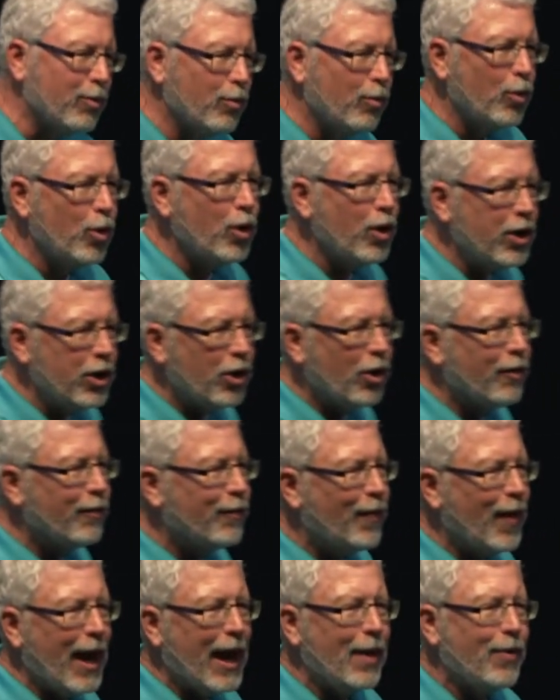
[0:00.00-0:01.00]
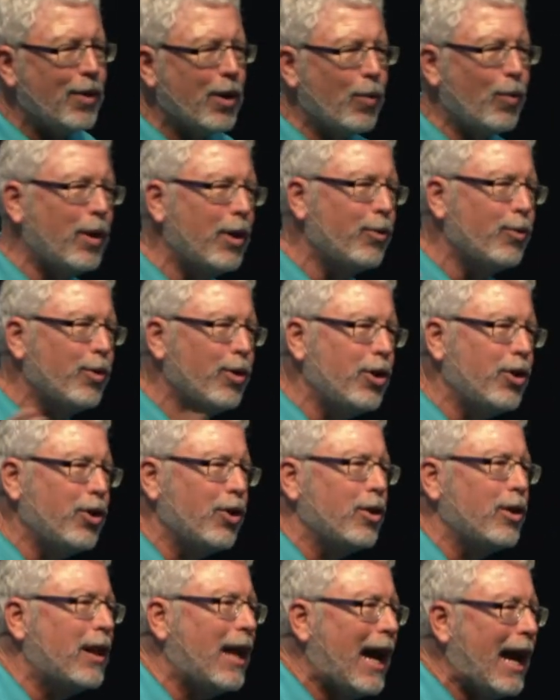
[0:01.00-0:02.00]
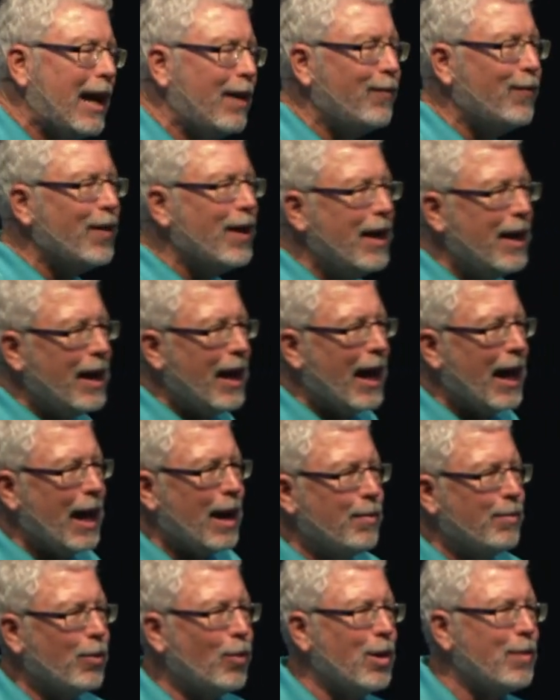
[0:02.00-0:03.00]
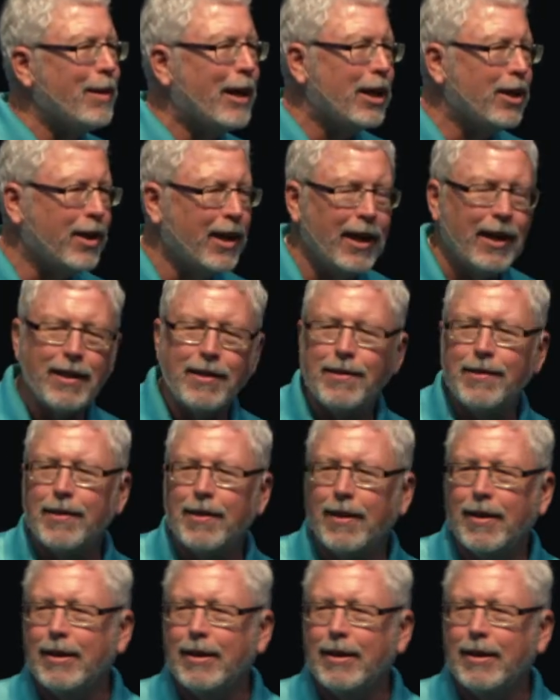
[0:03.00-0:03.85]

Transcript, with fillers: ruin your faith and it wouldn't ruin your life. Uh, but what about your kids?